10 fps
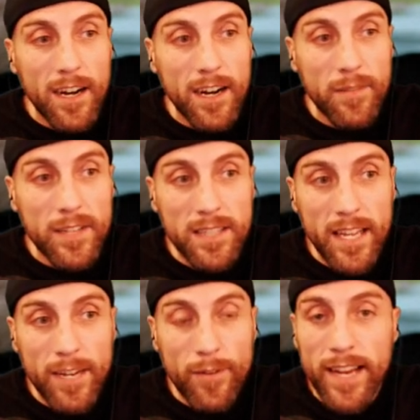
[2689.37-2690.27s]
This
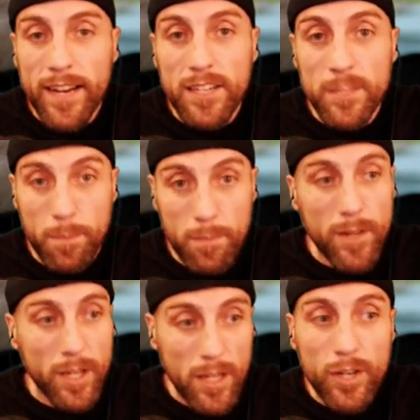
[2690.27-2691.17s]
lady right here is
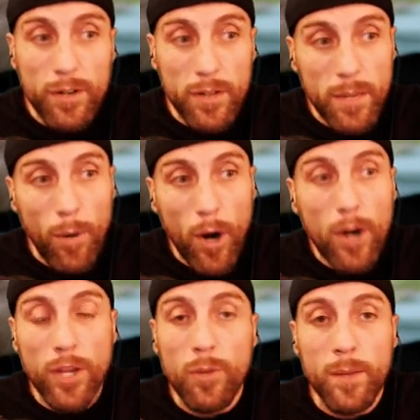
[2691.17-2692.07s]
clearly part
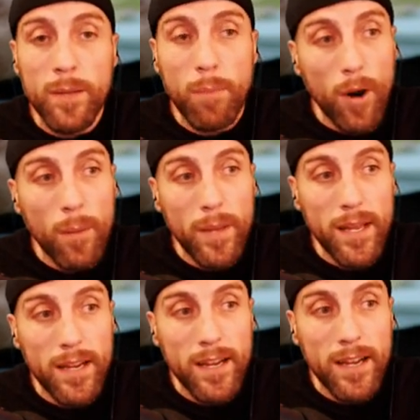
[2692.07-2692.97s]
human, part pig.